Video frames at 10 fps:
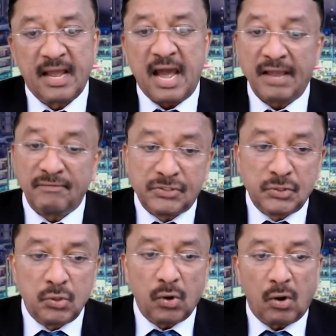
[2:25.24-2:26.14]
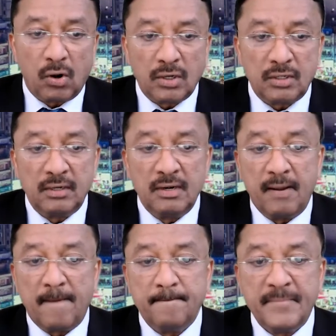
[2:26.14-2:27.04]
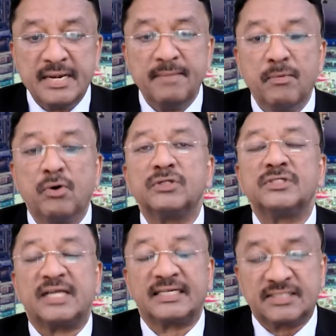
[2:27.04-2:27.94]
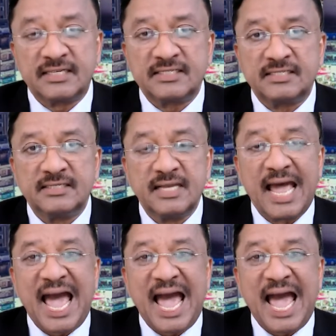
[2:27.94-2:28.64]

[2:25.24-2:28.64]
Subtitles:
I wish you all many more success